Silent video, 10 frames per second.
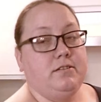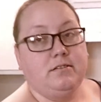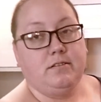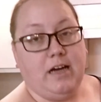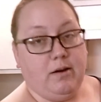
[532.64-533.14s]

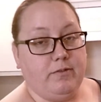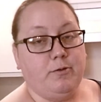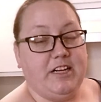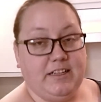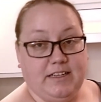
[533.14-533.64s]
however
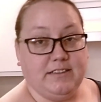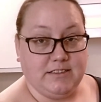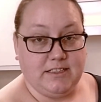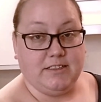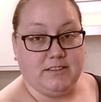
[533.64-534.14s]
many days
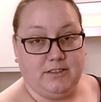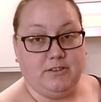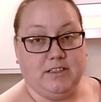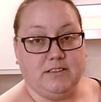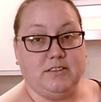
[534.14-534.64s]
it takes to
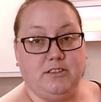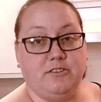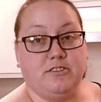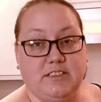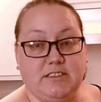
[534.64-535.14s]
do this, and
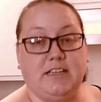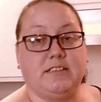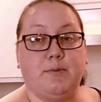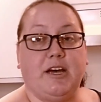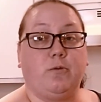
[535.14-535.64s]
usually it
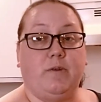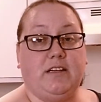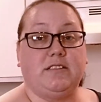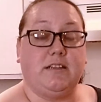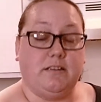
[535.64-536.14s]
takes about a
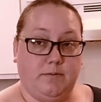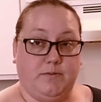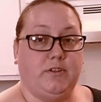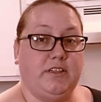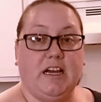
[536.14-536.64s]
week to get them
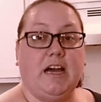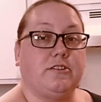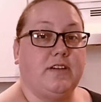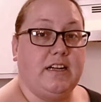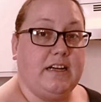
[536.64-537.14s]
fully
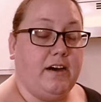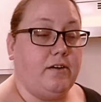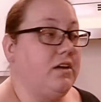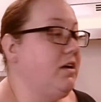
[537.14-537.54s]
dehydrated out,